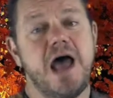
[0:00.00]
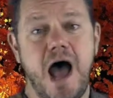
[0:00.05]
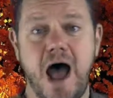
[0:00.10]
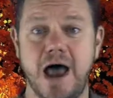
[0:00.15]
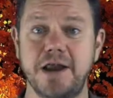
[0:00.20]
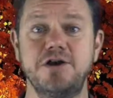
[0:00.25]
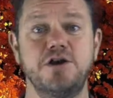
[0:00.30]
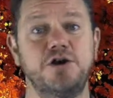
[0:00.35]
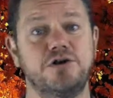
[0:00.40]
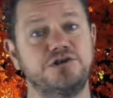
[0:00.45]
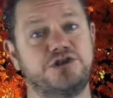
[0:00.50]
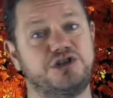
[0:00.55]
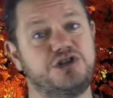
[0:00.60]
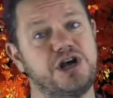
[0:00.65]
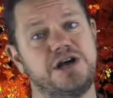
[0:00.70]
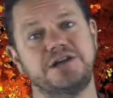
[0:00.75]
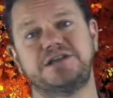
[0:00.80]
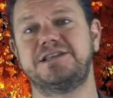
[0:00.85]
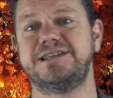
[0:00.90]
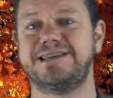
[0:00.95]
and not
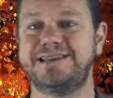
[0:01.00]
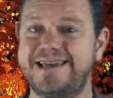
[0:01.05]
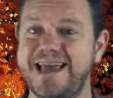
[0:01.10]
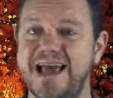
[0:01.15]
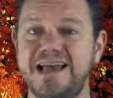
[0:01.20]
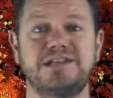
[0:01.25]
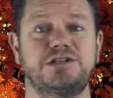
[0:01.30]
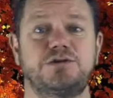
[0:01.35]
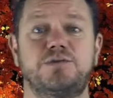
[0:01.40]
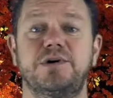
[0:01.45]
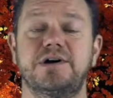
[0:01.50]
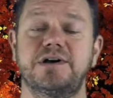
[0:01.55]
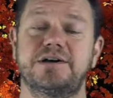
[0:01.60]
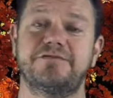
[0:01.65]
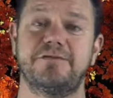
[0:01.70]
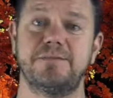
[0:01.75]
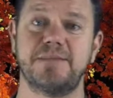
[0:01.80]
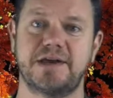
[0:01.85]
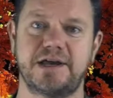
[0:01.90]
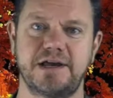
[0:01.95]
just guesswork
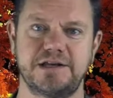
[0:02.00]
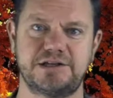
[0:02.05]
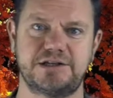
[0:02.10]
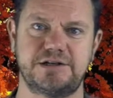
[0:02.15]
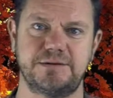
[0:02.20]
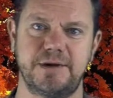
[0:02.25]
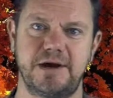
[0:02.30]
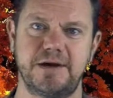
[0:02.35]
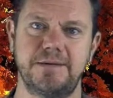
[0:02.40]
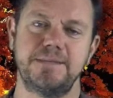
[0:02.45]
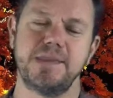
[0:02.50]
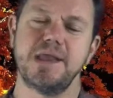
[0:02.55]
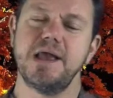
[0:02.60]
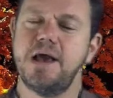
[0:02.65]
from the customer,